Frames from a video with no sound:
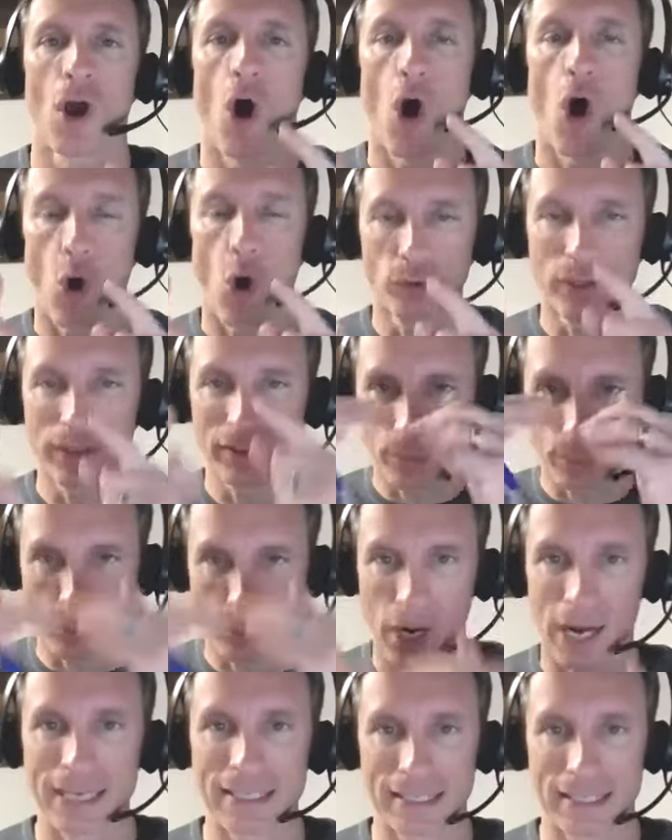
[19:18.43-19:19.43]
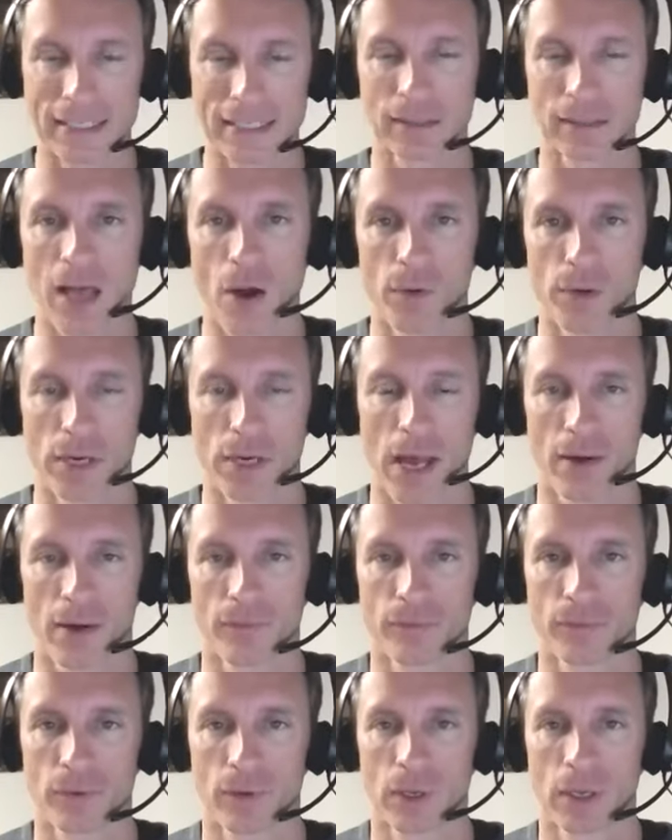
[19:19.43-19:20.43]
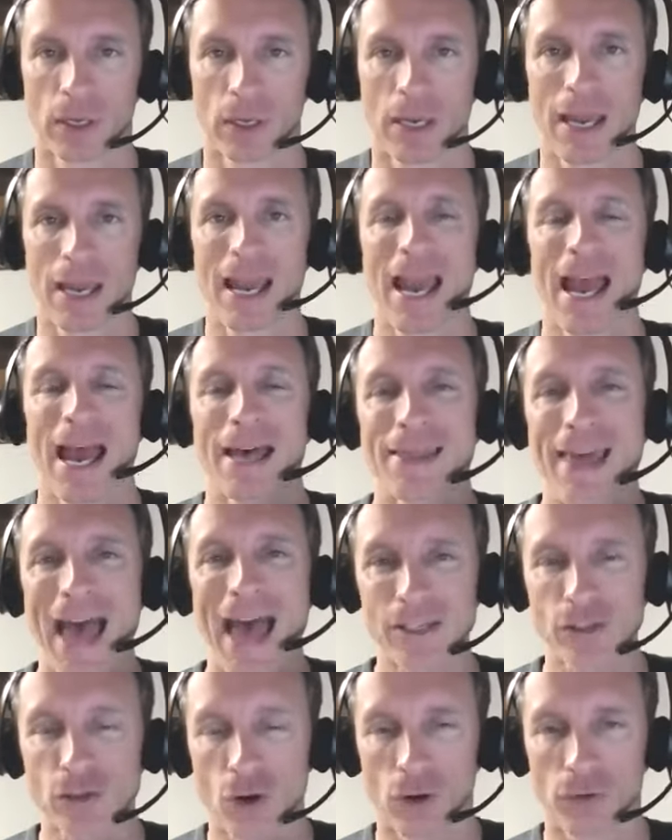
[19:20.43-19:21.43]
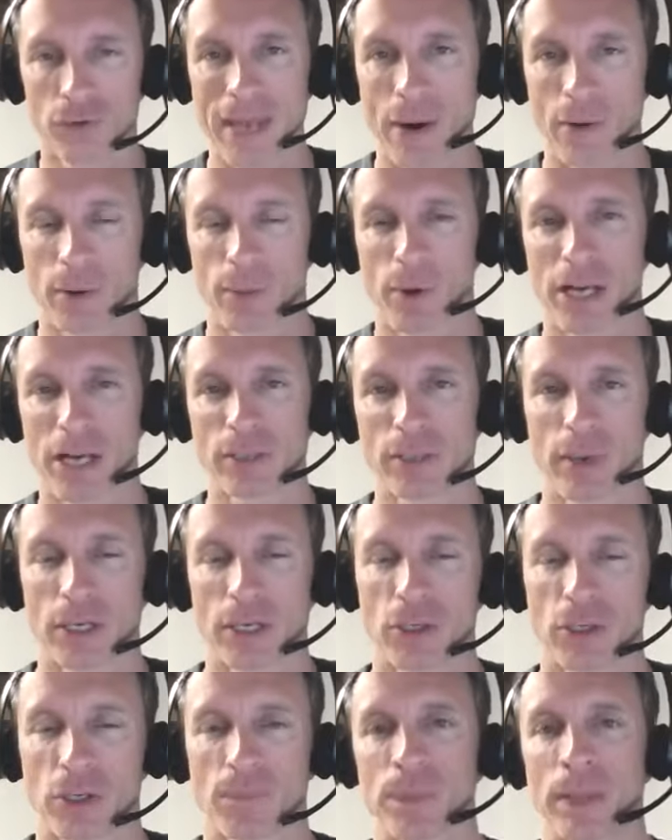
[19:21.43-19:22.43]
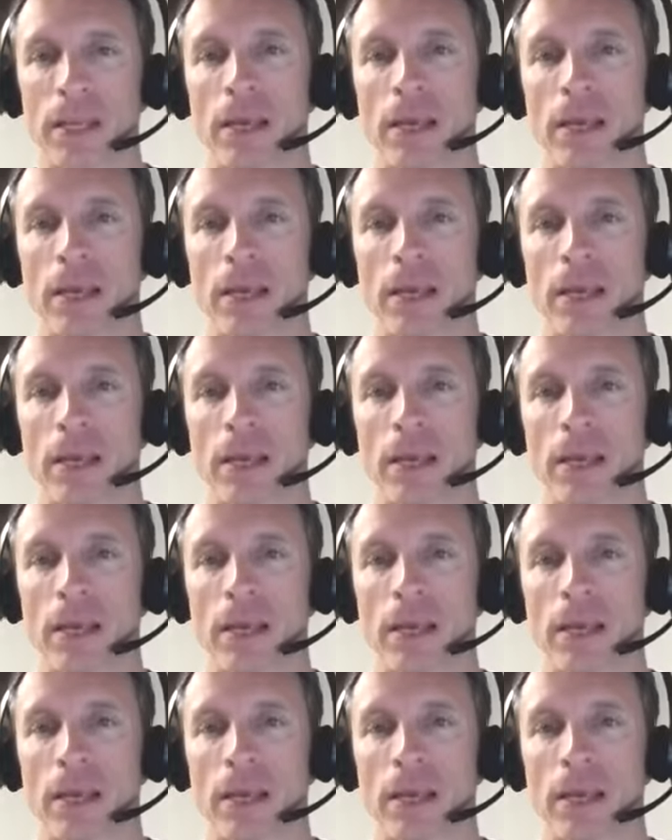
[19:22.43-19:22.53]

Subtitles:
Only if the price is low enough. That's called downward price pressure.